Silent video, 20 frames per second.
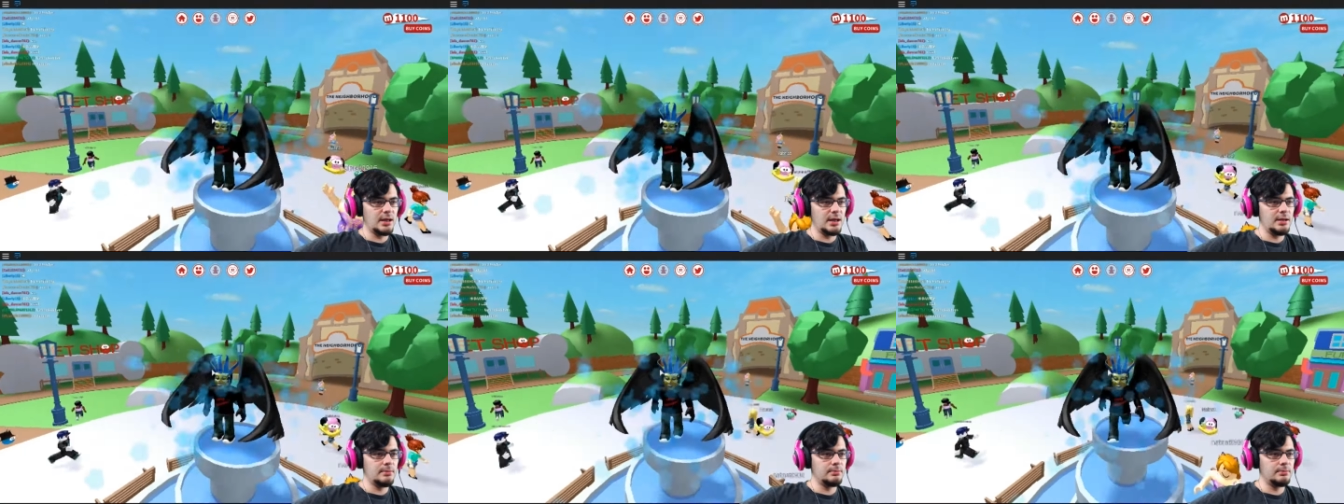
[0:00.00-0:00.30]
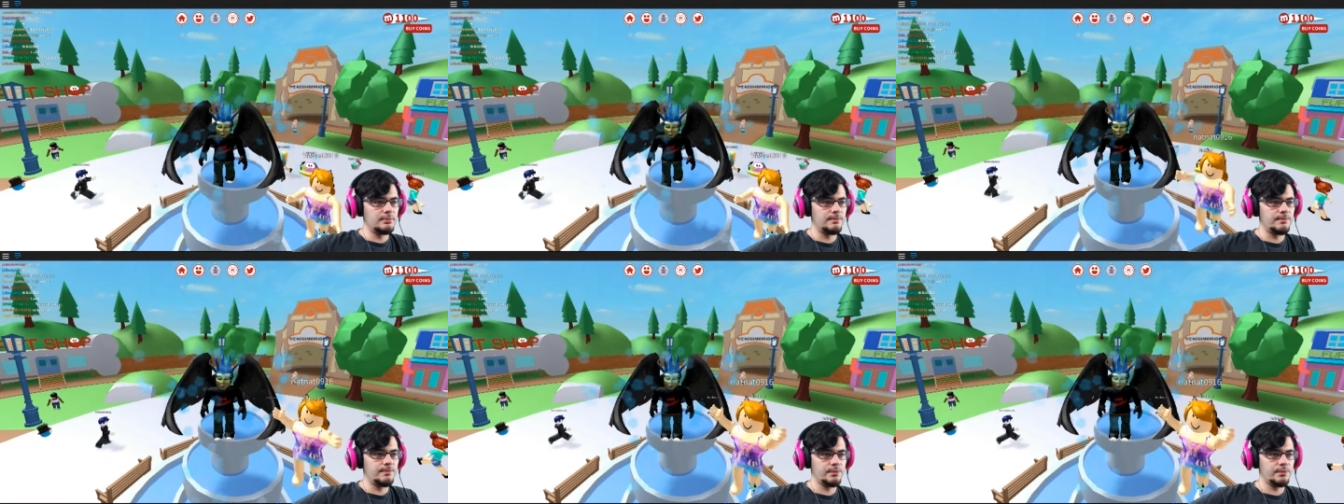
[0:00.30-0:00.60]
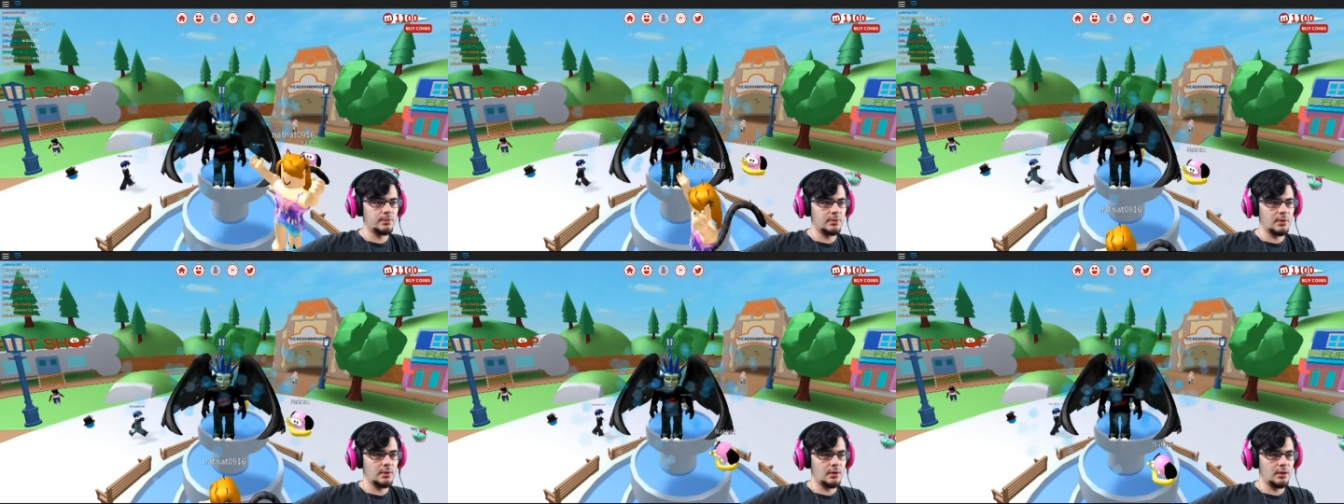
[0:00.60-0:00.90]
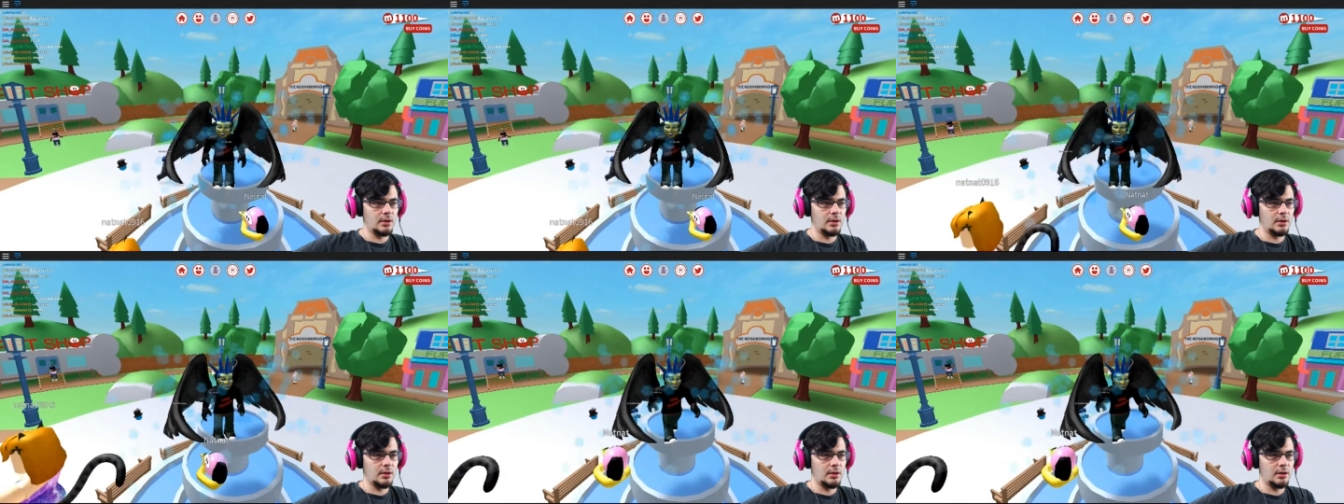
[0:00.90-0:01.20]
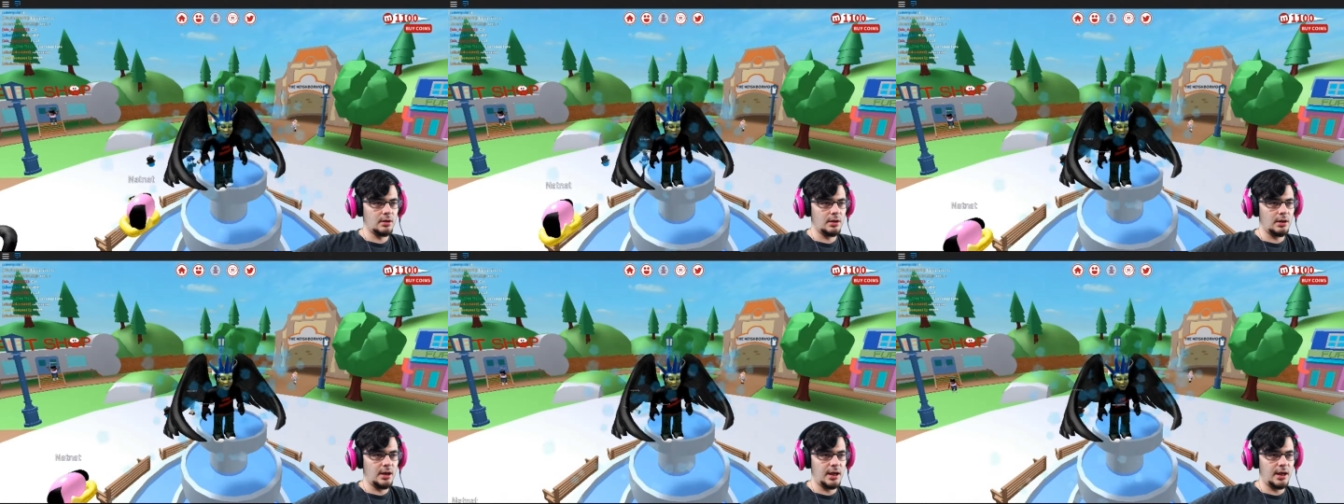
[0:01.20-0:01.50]
I am...
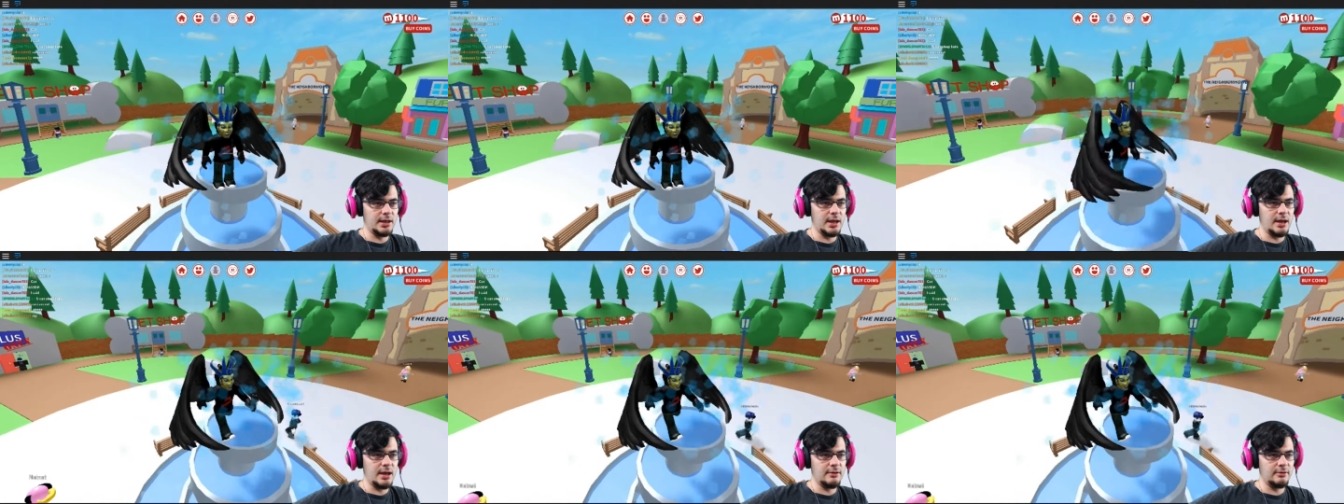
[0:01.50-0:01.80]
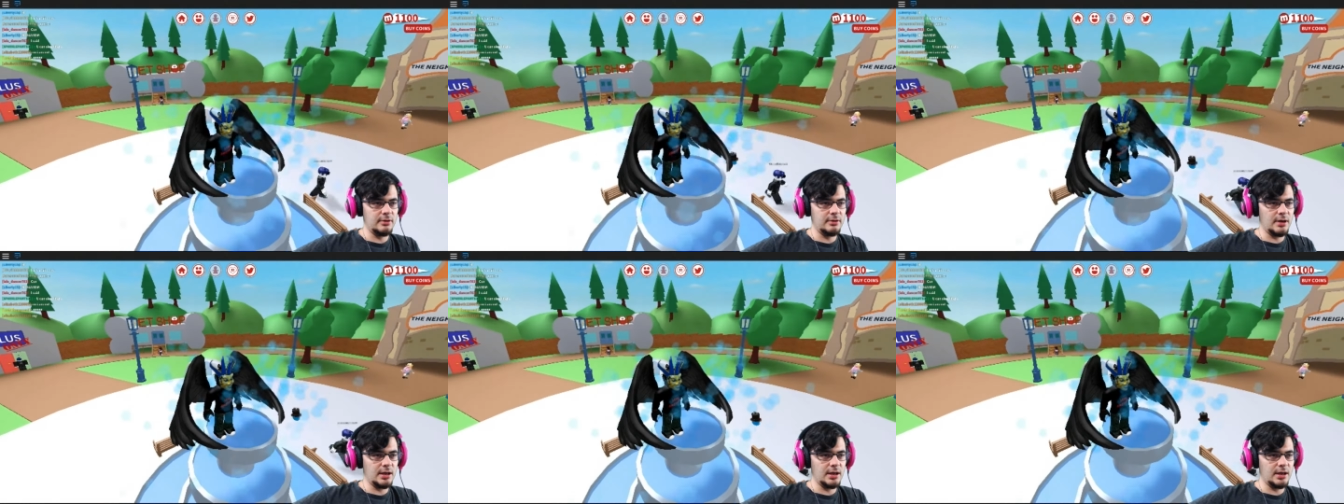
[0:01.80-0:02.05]
I got